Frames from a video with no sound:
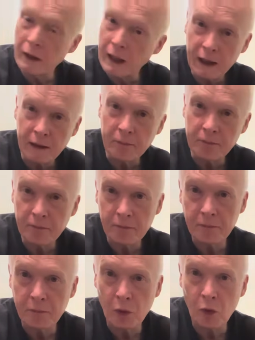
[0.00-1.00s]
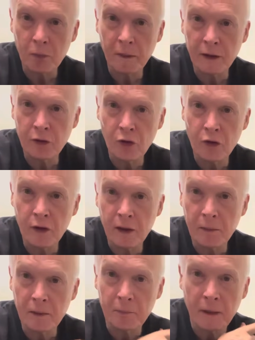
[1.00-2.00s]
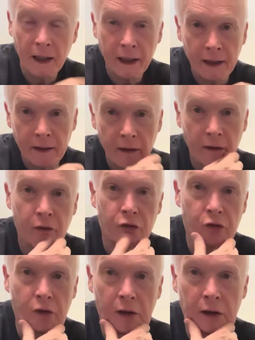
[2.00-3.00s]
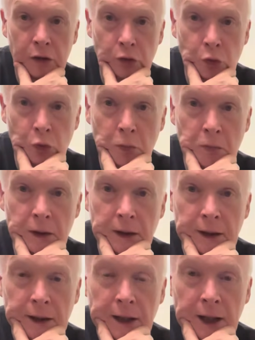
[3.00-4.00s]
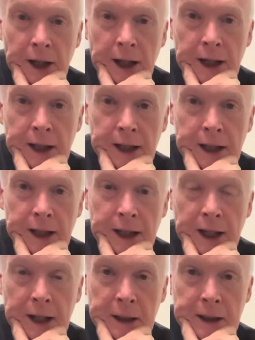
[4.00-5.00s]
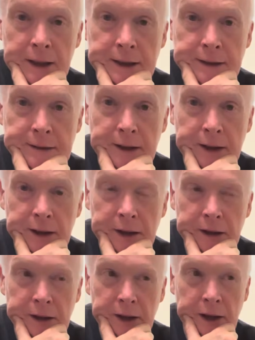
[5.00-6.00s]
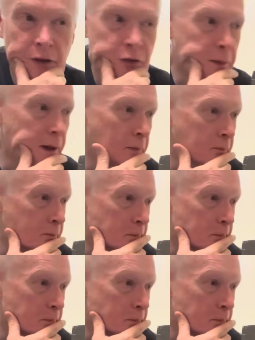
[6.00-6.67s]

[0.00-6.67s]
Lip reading: I brought my turntable back into this room, and it's been